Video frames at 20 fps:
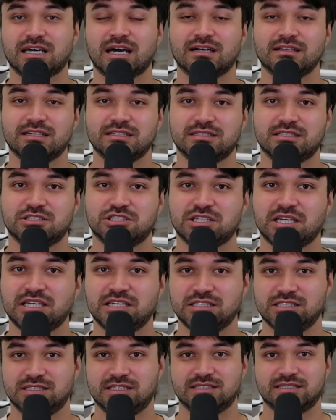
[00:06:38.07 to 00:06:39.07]
I like to
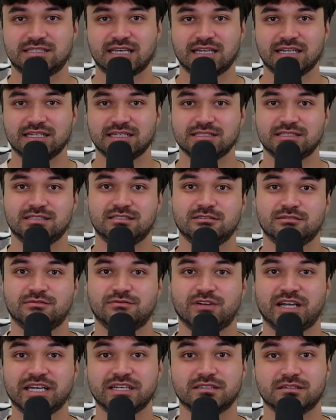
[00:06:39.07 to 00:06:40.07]
change the settings to
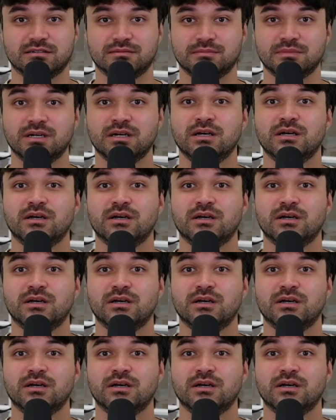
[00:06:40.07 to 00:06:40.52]
random